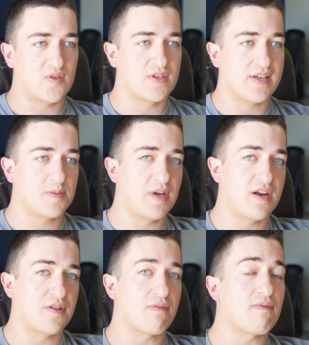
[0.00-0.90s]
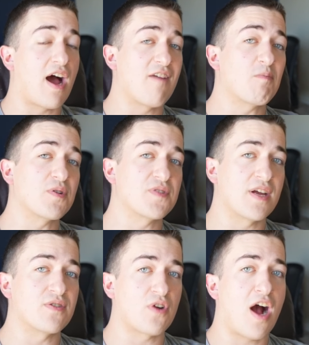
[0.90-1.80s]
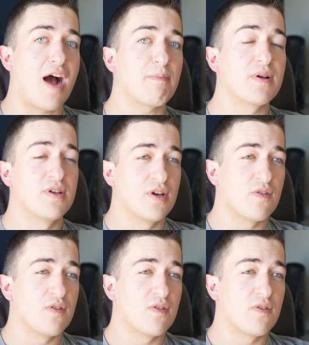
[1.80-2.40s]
sets be another 5% drop